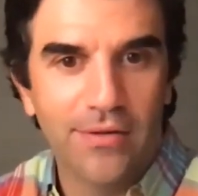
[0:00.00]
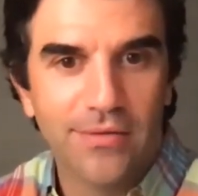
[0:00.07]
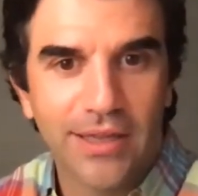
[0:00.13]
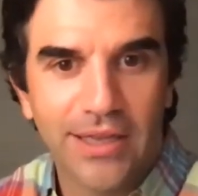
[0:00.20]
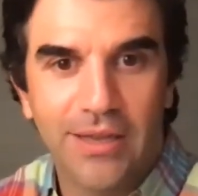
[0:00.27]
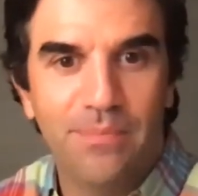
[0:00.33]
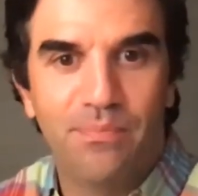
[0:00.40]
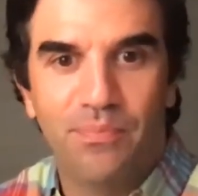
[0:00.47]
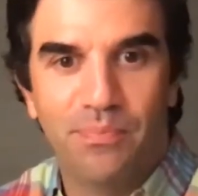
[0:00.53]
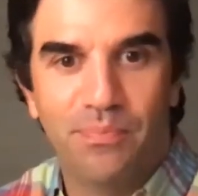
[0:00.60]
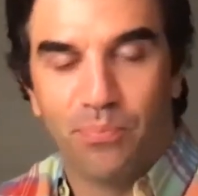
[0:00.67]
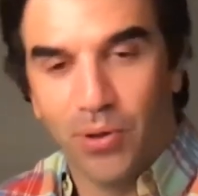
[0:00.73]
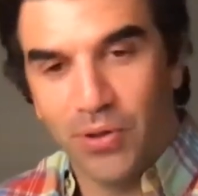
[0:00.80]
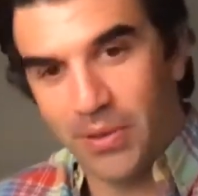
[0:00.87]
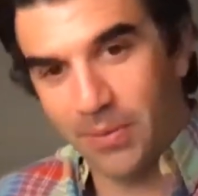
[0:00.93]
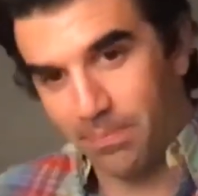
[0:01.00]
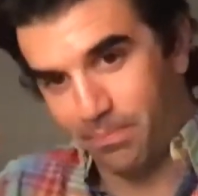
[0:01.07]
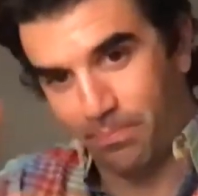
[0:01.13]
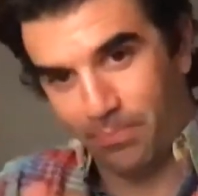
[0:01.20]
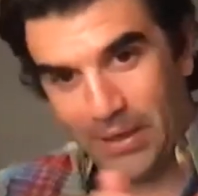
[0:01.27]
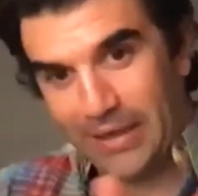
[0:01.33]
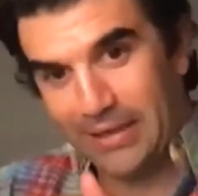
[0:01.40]
Like he put the
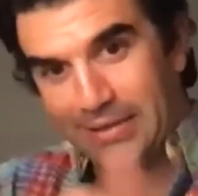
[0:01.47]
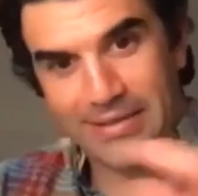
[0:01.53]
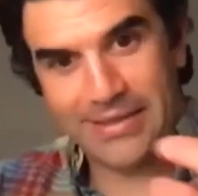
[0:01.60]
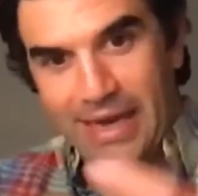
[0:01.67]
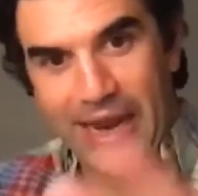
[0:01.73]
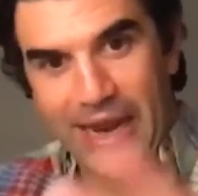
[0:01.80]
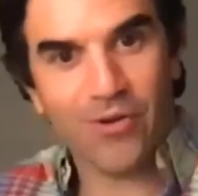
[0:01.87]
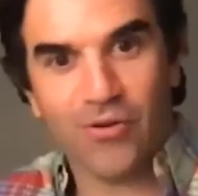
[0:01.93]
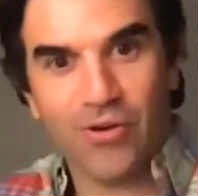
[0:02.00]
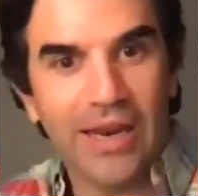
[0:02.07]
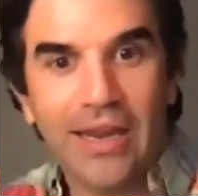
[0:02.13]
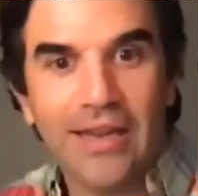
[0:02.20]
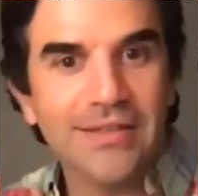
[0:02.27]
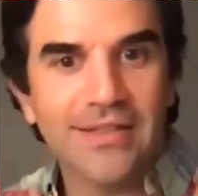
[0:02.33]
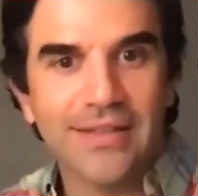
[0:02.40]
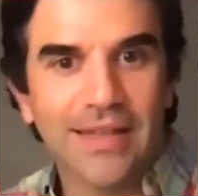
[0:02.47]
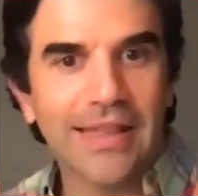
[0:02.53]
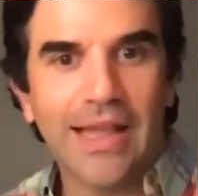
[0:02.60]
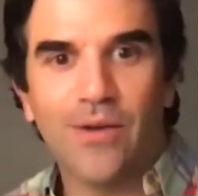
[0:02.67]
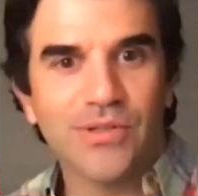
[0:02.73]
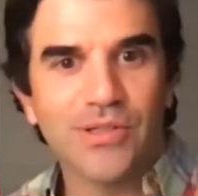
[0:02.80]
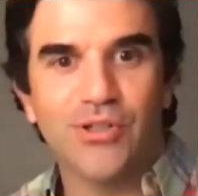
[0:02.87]
pins in hand grenades, and like
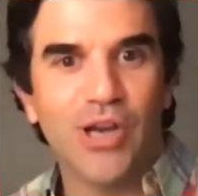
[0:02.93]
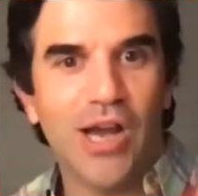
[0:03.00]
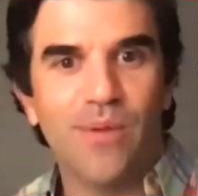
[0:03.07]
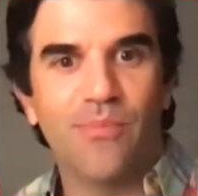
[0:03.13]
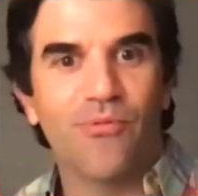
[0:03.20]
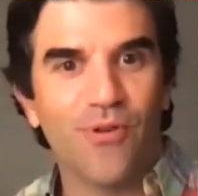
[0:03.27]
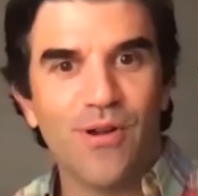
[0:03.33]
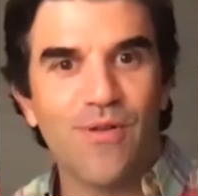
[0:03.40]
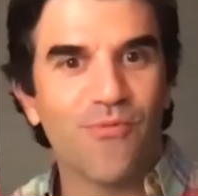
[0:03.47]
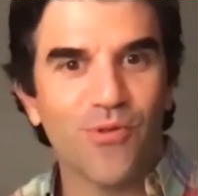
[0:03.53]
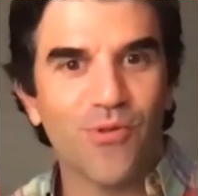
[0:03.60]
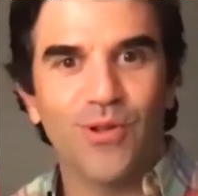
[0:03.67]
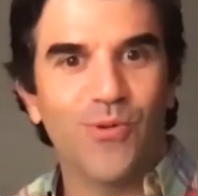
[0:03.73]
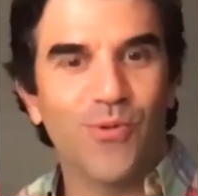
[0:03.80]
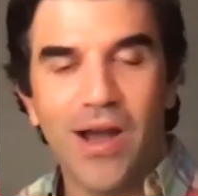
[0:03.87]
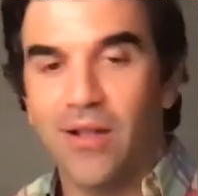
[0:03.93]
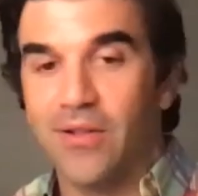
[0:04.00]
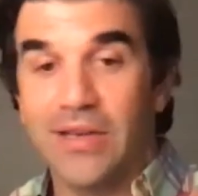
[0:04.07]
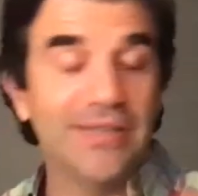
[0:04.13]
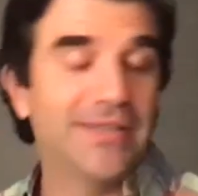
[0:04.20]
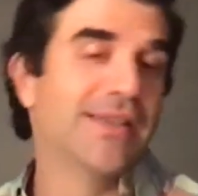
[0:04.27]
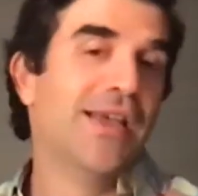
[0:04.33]
that was a job for him for a little while. And
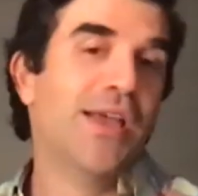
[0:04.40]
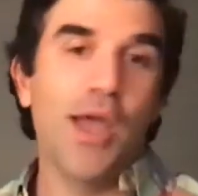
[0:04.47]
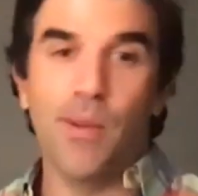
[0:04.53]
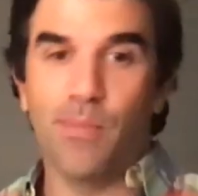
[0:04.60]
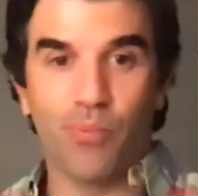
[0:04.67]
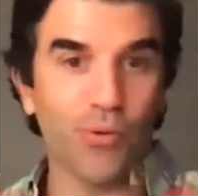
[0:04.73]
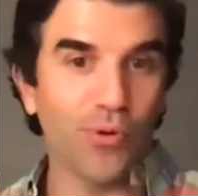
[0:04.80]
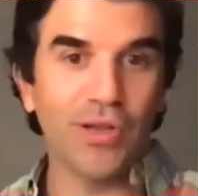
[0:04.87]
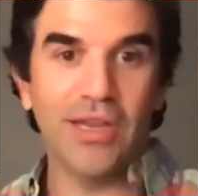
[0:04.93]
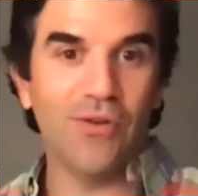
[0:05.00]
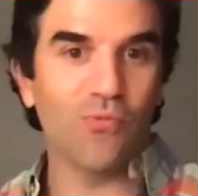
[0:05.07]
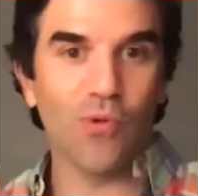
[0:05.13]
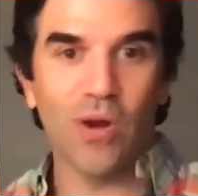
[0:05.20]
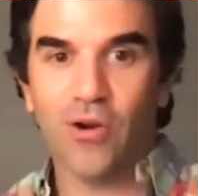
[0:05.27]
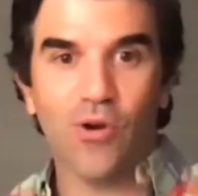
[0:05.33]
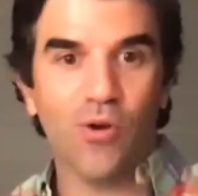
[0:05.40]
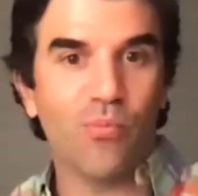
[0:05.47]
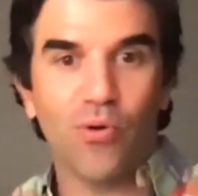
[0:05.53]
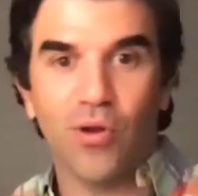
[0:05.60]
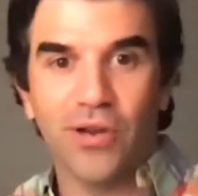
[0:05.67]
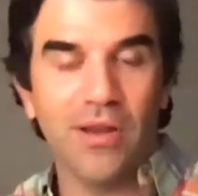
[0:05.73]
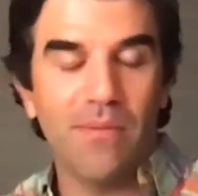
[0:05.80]
he's a brilliant rigger,
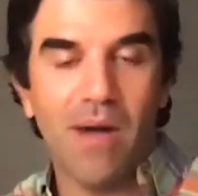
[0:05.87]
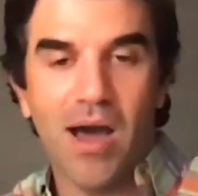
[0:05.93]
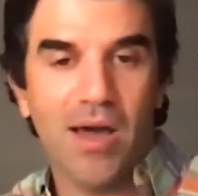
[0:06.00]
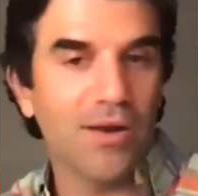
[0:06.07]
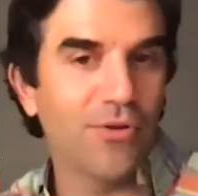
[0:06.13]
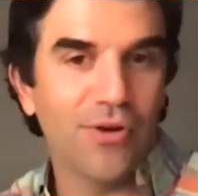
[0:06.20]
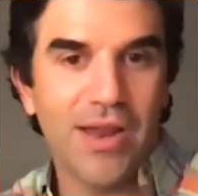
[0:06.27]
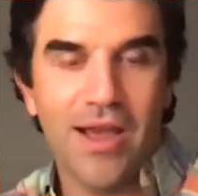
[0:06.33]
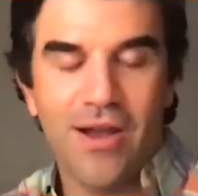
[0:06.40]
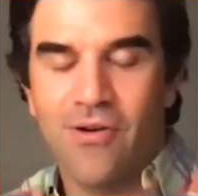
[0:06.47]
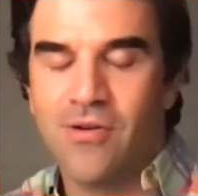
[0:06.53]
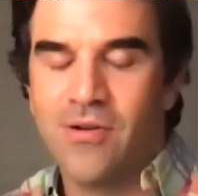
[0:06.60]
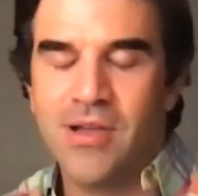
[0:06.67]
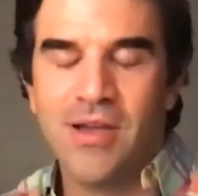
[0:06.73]
brilliant modeler now.